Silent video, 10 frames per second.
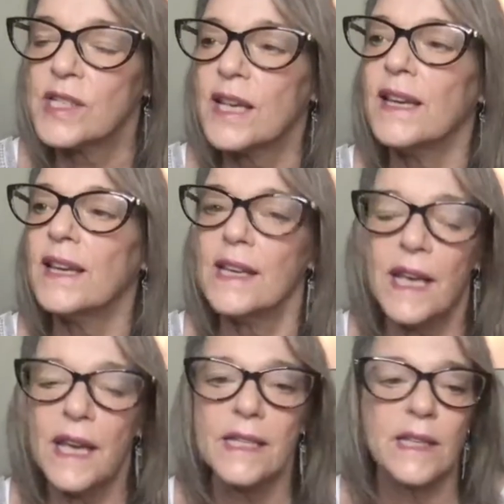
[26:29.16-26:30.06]
Just taking a
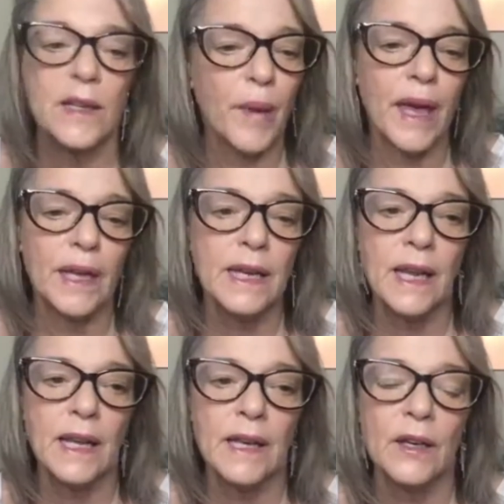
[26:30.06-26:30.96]
nice deep
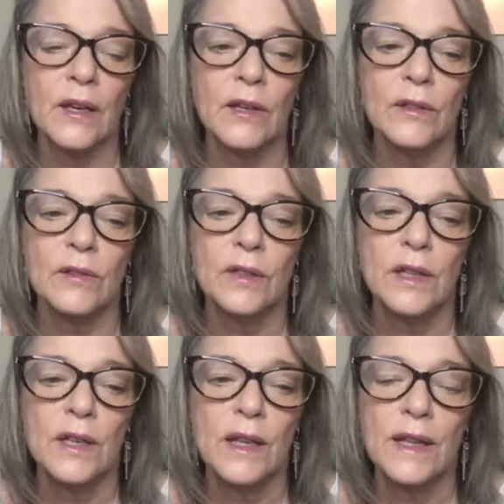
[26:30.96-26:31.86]
inhale,
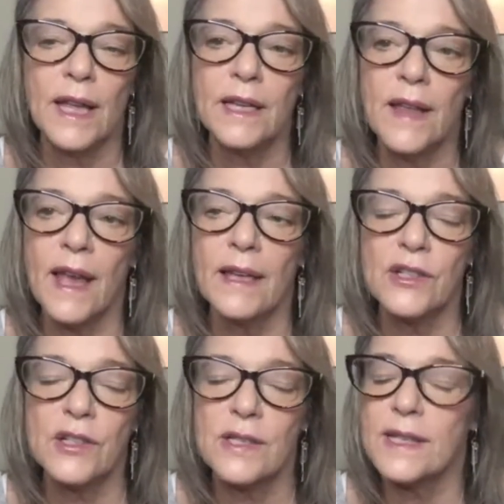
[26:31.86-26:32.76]
letting that
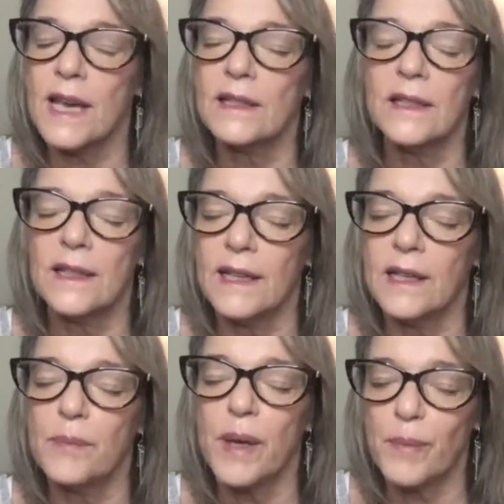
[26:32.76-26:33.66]
just settle
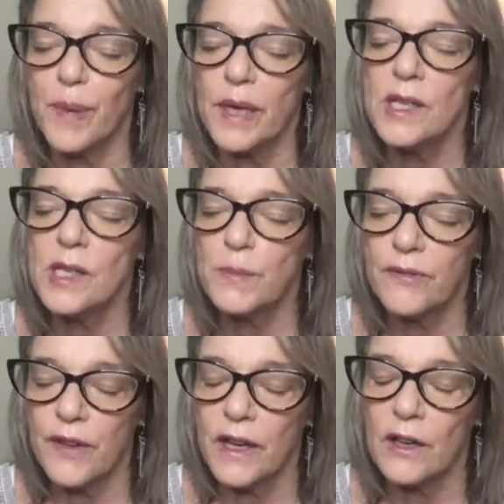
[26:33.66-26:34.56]
in. Make peace
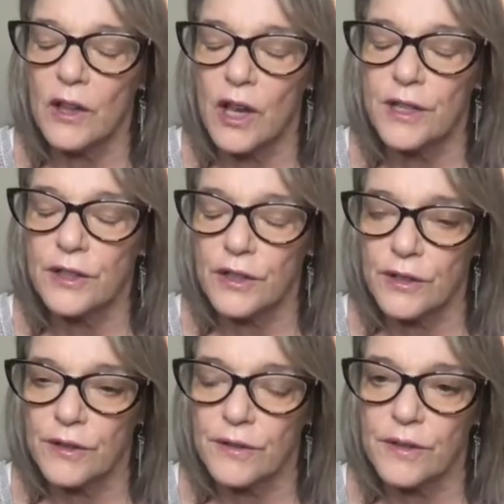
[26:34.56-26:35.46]
prevail on
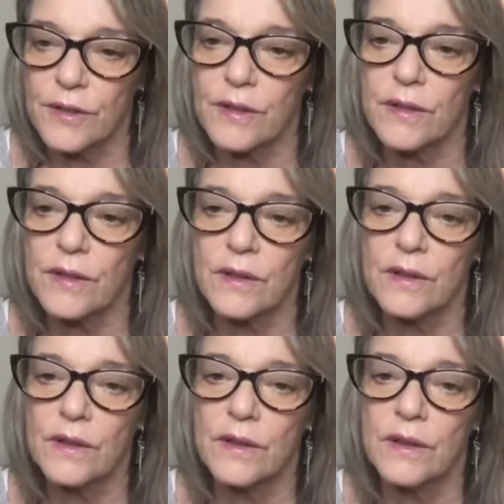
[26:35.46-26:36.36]
earth.
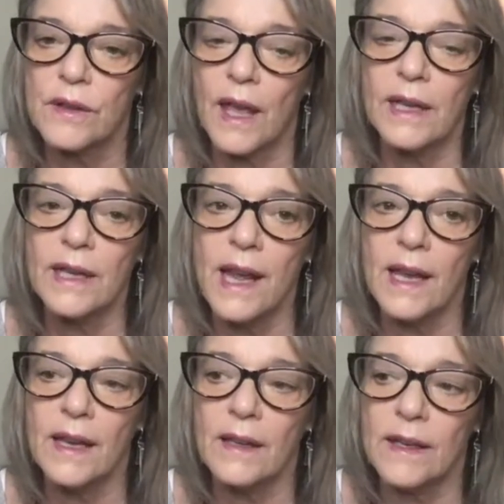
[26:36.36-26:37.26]

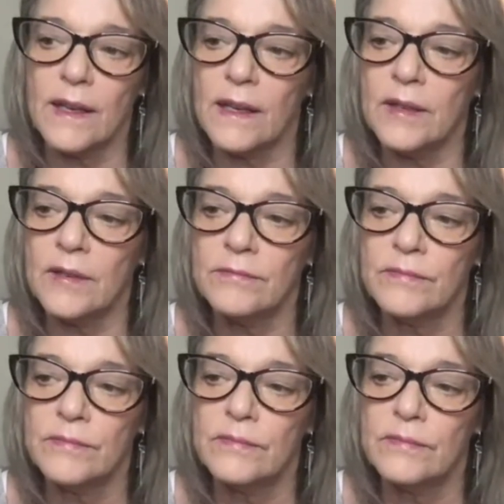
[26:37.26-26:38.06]
Inhaling